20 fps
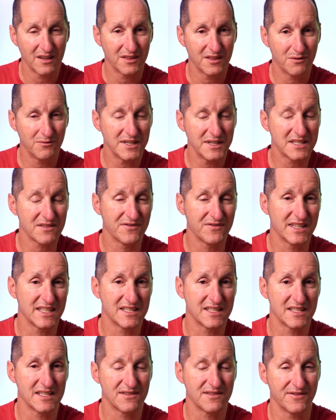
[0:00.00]
The reason for
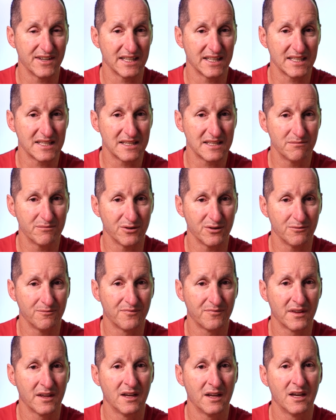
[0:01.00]
this is fairly simple.
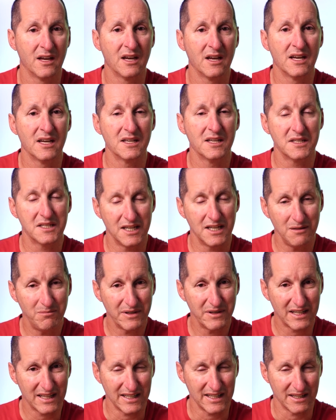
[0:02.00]

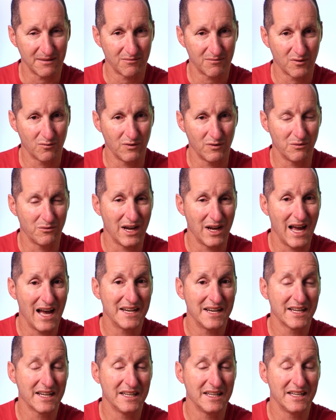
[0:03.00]
Typically, when we're
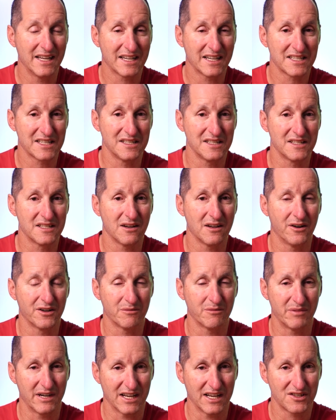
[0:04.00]
adding indexes on a
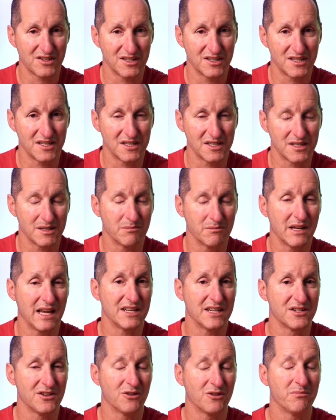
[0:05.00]
production system
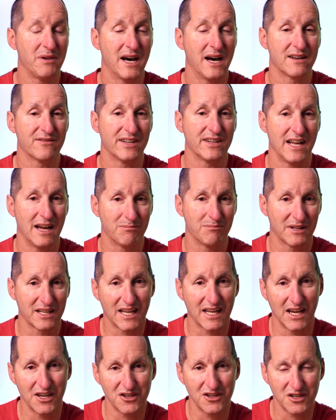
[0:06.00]
as not part of an
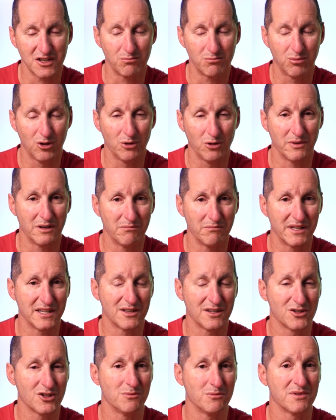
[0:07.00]
application deployment, but
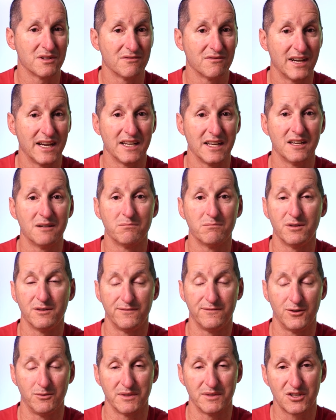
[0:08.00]
in terms of a
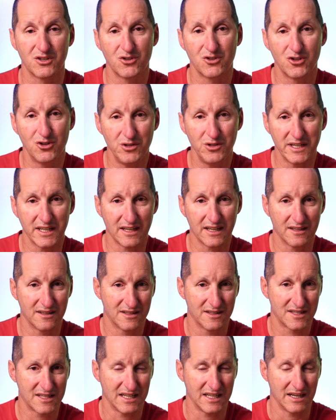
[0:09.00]
performance tuning
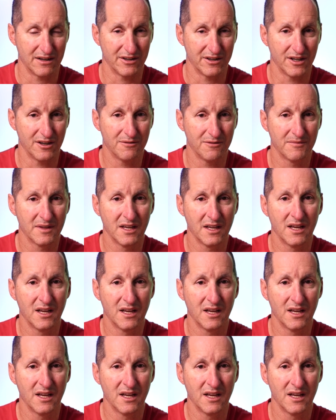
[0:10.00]
scenario,